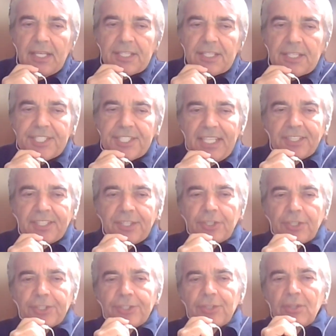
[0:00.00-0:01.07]
sent
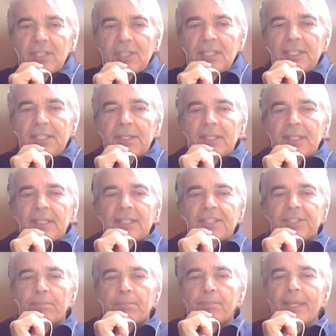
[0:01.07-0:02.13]
not only
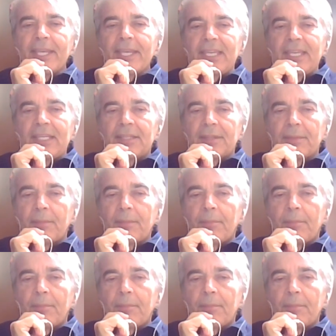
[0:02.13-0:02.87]
the plane,